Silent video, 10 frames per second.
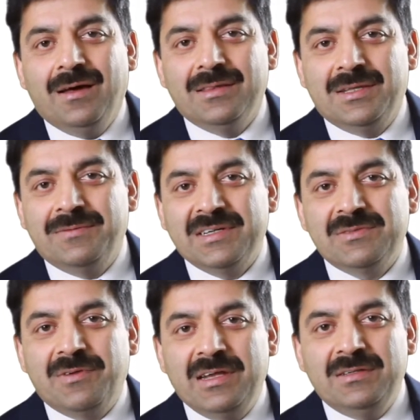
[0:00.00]
there was
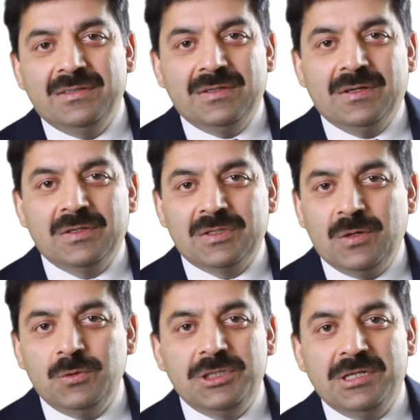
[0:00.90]
one
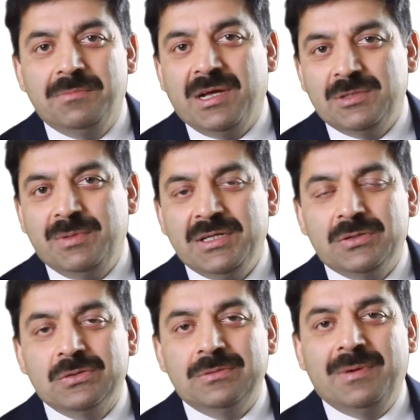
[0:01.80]
solution was being
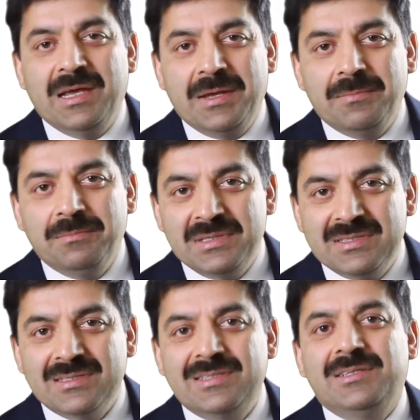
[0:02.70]
sold by business